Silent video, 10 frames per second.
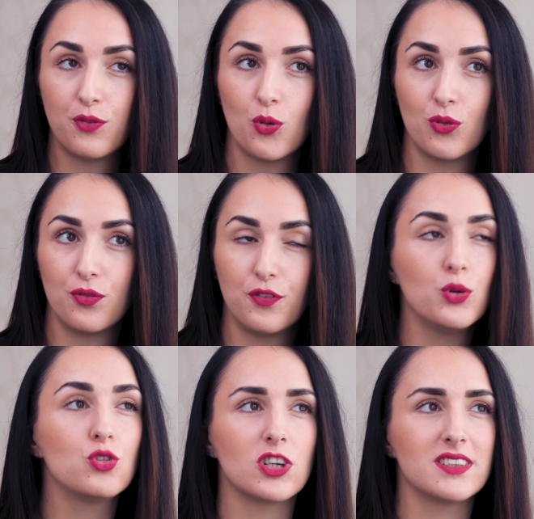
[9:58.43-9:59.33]

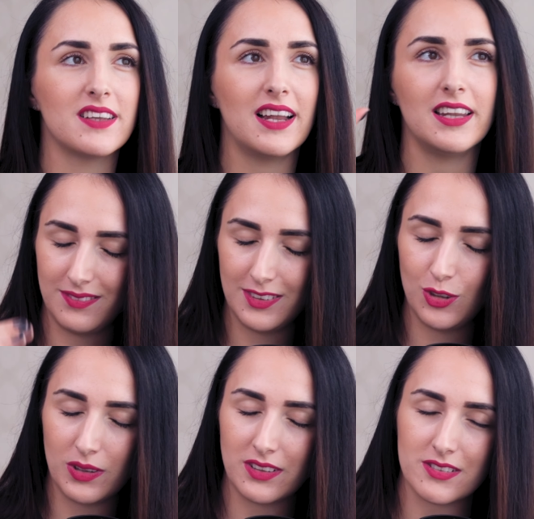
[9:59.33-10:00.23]
future telling, you
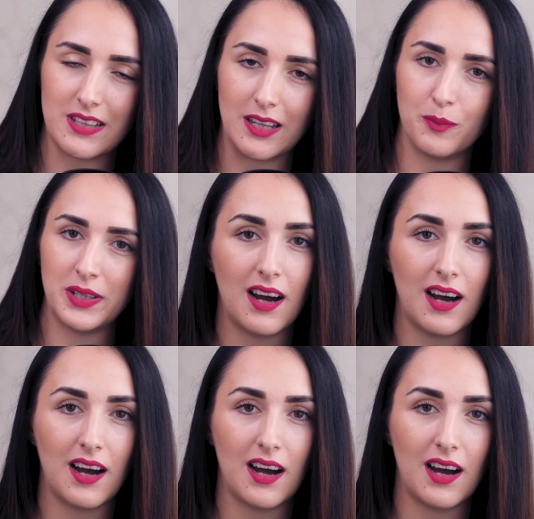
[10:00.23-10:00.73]
understand me,